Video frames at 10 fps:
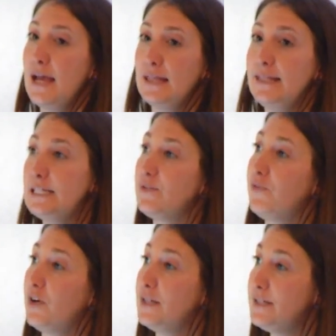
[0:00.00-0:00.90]
at least
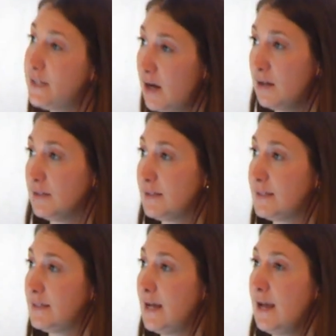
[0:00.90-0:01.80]
for
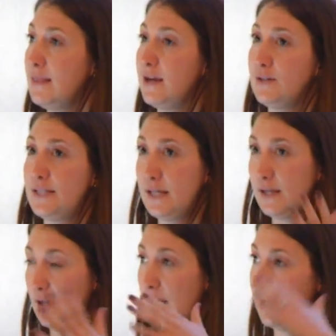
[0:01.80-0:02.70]
adults, there's
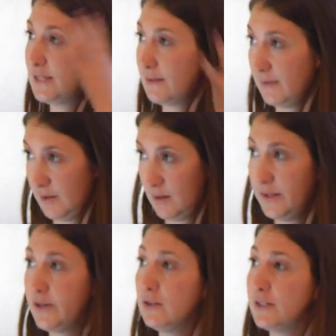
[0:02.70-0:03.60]
their
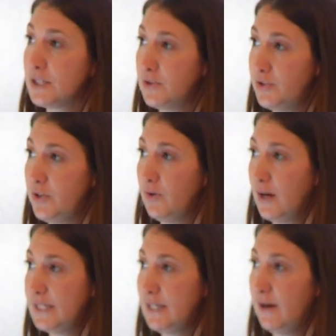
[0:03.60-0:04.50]
clinical exclusion
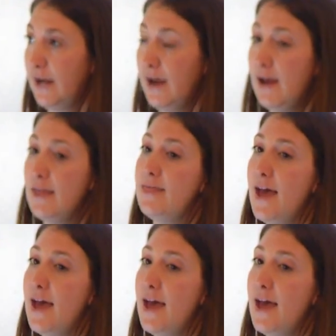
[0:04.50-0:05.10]
criteria.